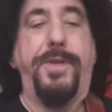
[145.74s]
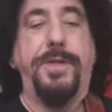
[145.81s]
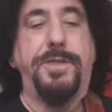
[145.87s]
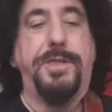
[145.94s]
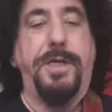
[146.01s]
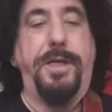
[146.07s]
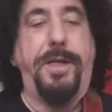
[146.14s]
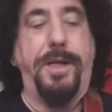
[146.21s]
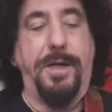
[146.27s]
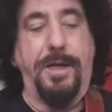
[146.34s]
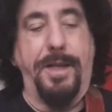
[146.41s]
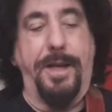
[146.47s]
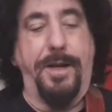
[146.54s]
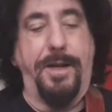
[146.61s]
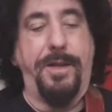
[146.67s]
So you'd hear
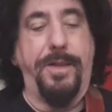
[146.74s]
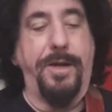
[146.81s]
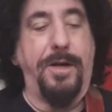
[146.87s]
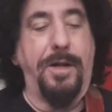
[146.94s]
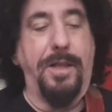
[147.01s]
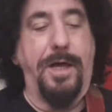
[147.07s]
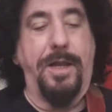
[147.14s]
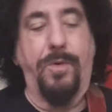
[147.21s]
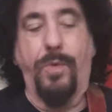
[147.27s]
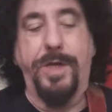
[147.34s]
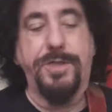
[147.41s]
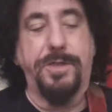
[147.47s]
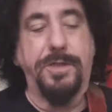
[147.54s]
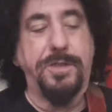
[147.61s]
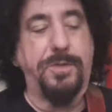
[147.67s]
in there a lot
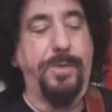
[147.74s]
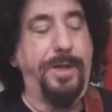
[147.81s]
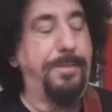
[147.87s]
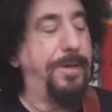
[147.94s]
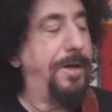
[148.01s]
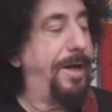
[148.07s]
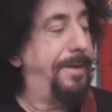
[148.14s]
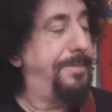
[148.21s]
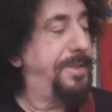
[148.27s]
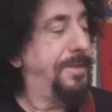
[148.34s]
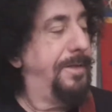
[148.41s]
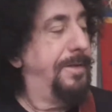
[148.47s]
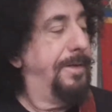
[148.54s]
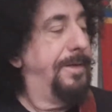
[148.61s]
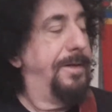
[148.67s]
Western swing, perhaps.
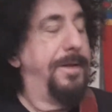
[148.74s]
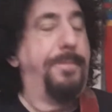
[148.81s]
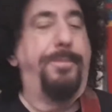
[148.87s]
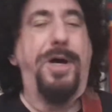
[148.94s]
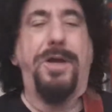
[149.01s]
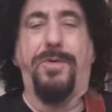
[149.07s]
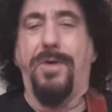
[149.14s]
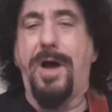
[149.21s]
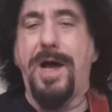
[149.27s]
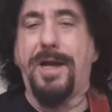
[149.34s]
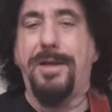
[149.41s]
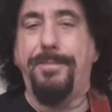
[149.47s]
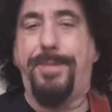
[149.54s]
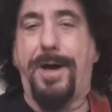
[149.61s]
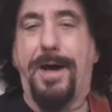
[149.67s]
But
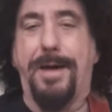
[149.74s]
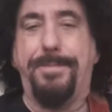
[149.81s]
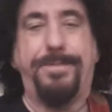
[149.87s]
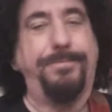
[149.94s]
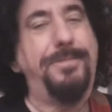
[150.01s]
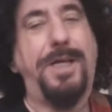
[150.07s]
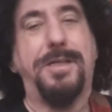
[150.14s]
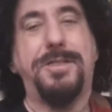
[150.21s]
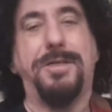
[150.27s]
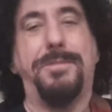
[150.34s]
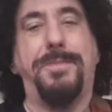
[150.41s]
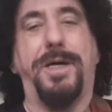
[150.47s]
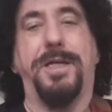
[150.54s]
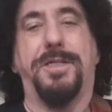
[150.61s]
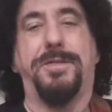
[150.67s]
rock and pop, not so
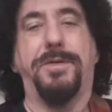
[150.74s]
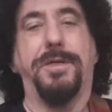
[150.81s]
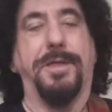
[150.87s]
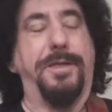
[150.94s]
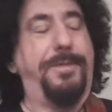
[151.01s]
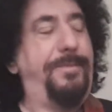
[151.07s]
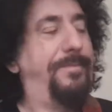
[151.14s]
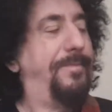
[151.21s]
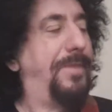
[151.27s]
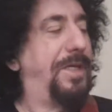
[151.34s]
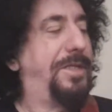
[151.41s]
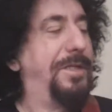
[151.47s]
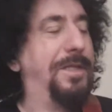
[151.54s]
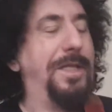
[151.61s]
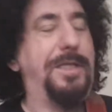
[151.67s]
much, really,
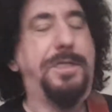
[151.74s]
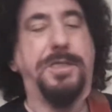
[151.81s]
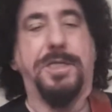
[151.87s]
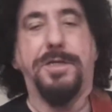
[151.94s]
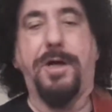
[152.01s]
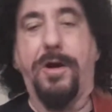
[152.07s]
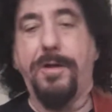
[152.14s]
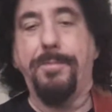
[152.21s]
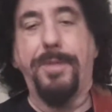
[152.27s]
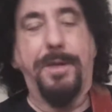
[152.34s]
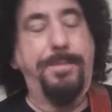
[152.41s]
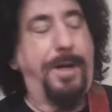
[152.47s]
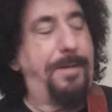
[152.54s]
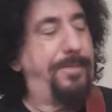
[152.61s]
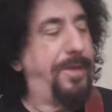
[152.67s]
unless it's an R&B
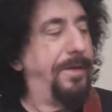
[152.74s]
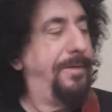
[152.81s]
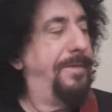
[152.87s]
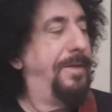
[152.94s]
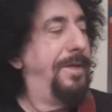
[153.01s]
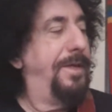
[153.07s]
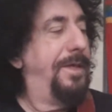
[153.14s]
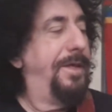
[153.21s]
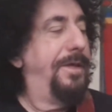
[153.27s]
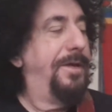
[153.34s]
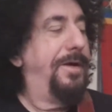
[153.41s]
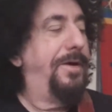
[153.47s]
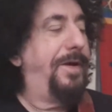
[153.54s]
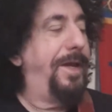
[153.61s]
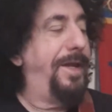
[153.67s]
pop thing.
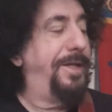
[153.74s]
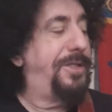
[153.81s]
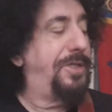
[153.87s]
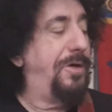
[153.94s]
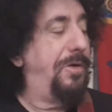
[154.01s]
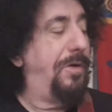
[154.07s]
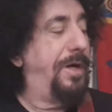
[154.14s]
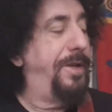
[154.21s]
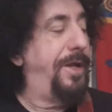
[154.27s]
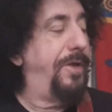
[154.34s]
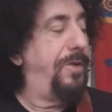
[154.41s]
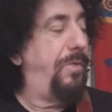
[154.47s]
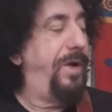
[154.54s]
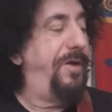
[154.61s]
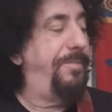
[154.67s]
Okay, so
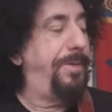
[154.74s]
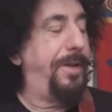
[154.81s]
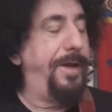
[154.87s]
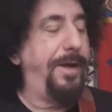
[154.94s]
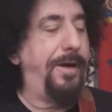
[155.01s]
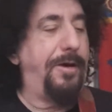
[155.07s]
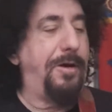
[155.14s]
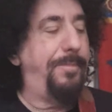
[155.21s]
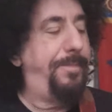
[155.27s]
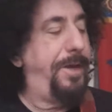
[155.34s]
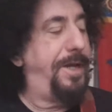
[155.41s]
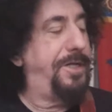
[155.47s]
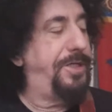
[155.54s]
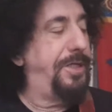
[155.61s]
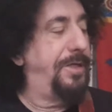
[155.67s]
another way of playing
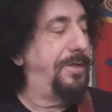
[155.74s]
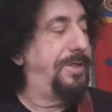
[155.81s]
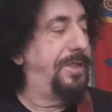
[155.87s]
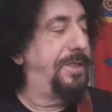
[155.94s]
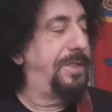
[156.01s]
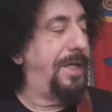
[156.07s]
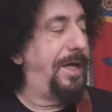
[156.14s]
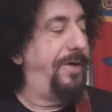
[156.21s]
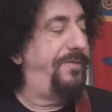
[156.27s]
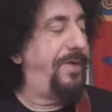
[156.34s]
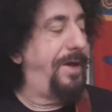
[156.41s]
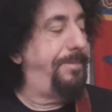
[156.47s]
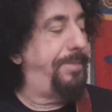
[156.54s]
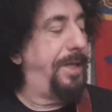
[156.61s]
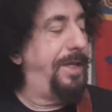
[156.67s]
arpeggios is if
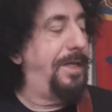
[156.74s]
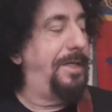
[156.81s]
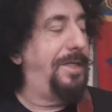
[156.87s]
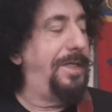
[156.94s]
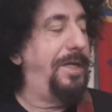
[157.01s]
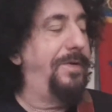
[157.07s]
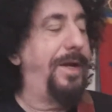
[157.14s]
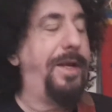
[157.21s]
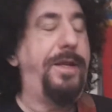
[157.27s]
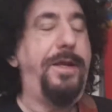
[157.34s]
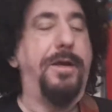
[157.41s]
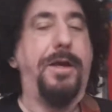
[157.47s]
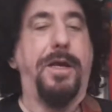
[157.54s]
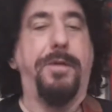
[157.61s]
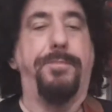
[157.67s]
I played a D right
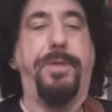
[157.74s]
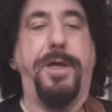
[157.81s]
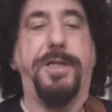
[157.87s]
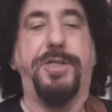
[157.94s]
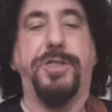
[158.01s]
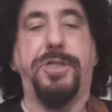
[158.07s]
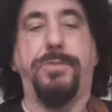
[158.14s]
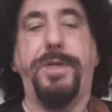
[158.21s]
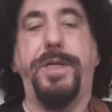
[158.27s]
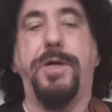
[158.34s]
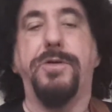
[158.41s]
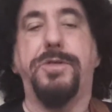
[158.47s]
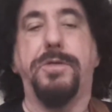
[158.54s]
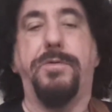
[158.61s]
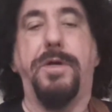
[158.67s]
here, I could play just 3
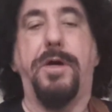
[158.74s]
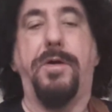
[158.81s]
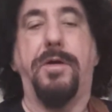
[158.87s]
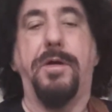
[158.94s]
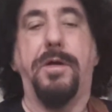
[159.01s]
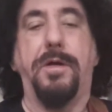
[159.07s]
notes in a row.